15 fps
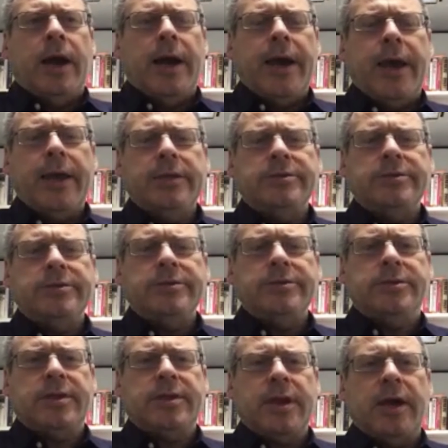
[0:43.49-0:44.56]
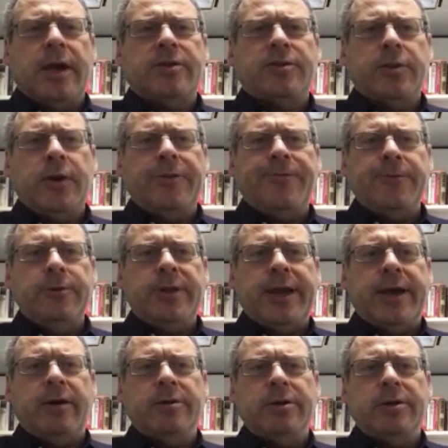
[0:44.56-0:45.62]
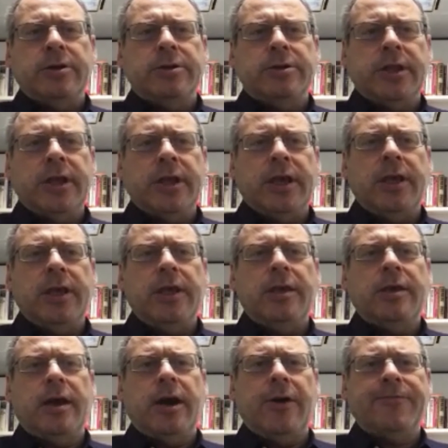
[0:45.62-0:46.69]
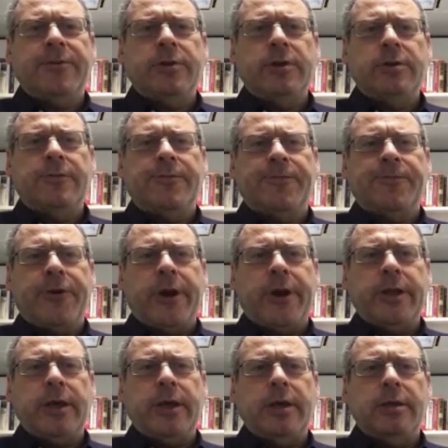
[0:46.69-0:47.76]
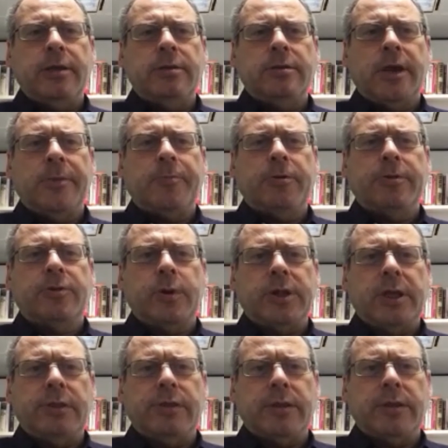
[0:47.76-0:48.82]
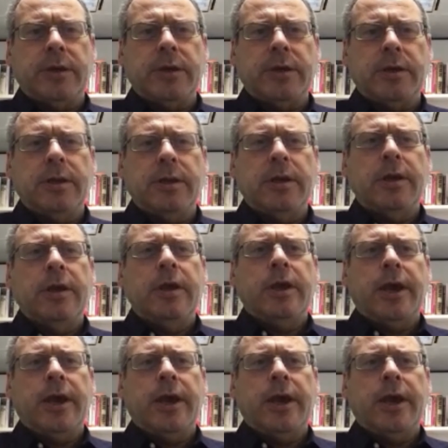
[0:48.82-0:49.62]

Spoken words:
And so I flew down on the afternoon of Friday, April the 23rd,